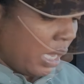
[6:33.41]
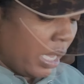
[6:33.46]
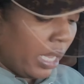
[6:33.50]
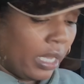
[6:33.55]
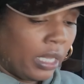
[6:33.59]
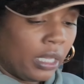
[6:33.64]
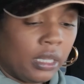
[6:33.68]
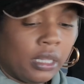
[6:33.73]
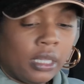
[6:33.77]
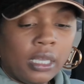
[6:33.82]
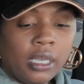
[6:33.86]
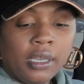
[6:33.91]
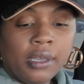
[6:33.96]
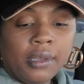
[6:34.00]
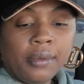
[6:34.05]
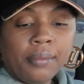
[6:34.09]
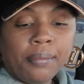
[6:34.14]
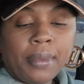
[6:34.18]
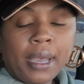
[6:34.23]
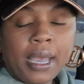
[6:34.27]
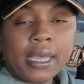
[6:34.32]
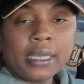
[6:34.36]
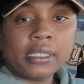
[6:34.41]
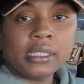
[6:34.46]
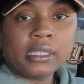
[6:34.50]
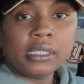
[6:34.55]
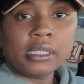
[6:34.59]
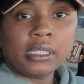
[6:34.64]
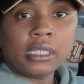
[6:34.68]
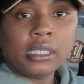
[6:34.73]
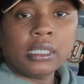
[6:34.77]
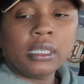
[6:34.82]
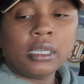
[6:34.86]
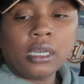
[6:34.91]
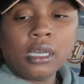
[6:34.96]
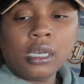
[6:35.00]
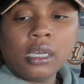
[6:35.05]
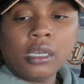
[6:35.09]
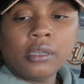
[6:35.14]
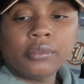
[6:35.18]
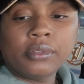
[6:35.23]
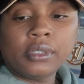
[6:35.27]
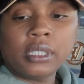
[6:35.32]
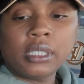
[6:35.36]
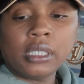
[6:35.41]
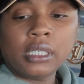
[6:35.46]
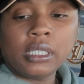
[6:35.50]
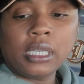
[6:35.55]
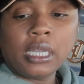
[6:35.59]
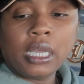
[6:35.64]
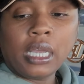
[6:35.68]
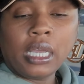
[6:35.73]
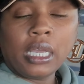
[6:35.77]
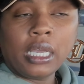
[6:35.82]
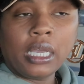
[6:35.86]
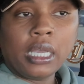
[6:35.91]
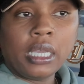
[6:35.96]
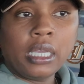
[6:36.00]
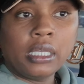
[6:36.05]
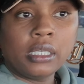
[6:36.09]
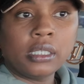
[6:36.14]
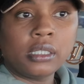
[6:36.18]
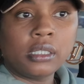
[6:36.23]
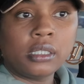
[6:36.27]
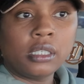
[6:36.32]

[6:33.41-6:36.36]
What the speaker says: And then my scent of today is